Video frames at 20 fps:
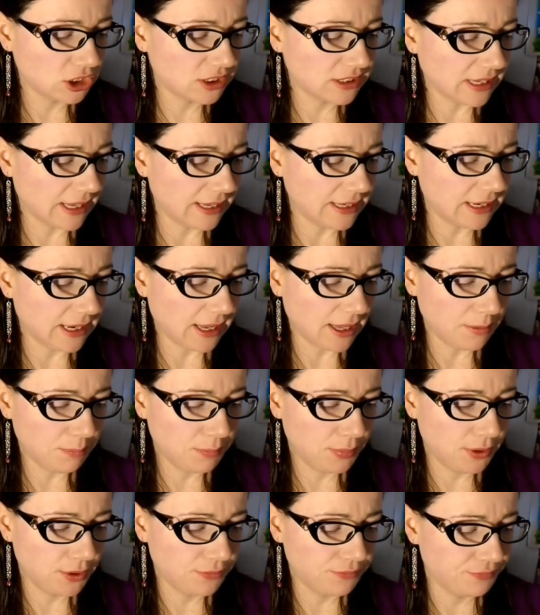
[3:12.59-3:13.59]
side up.
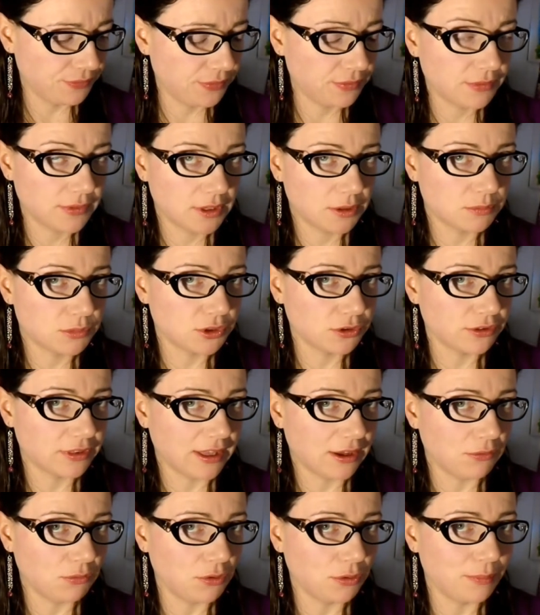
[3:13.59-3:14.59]
I'm sure
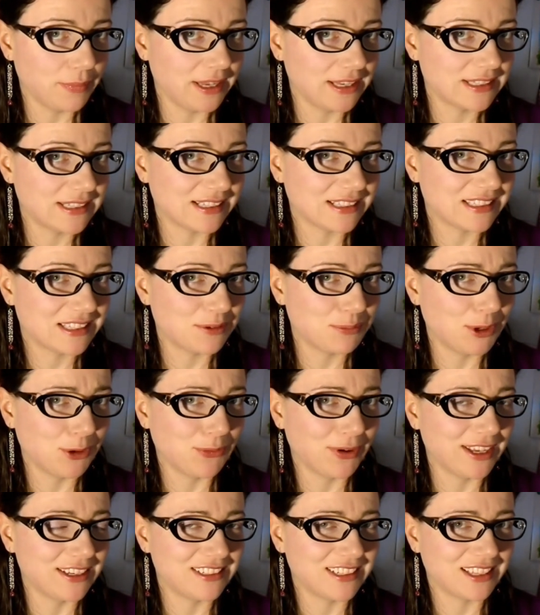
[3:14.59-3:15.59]
that will make sense to me
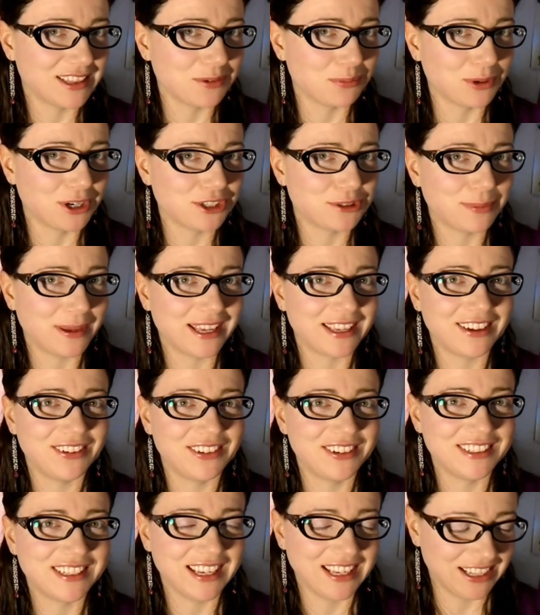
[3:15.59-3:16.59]
when I take the brush back
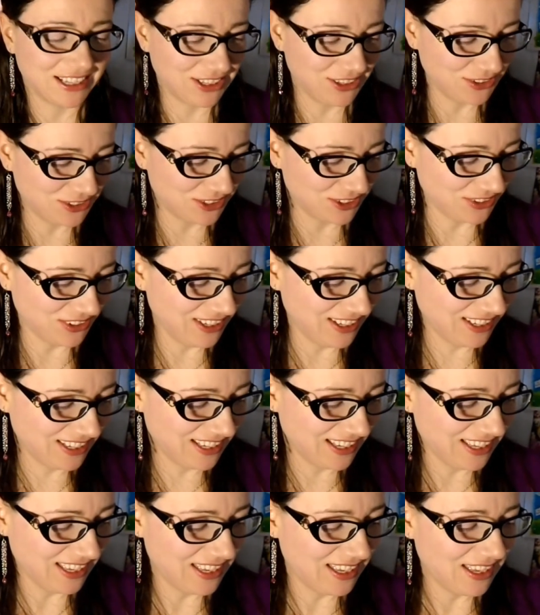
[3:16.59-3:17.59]
out and take a closer look.
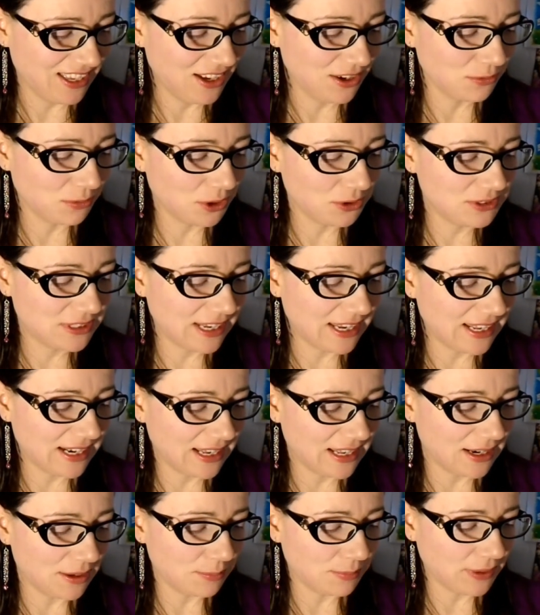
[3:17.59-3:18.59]
Rotate
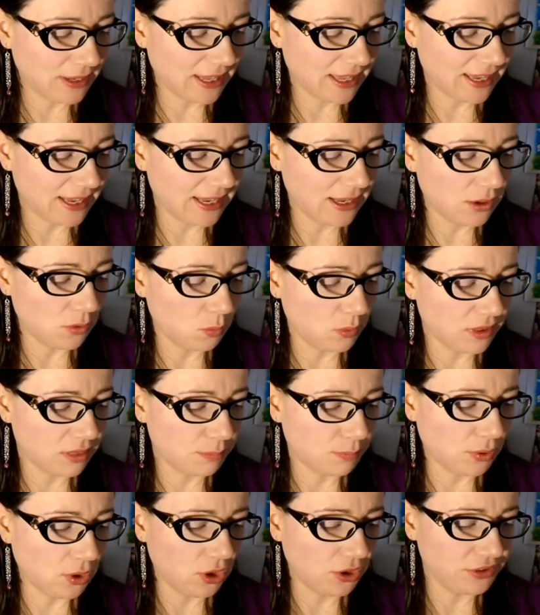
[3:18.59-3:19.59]
and apply with
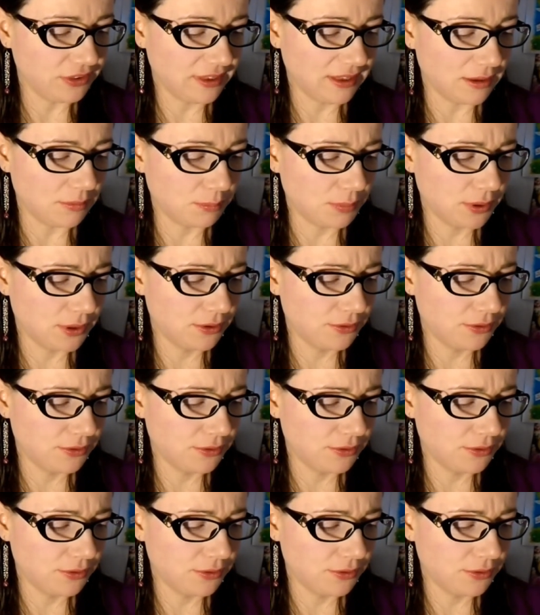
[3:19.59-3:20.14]
ball tip.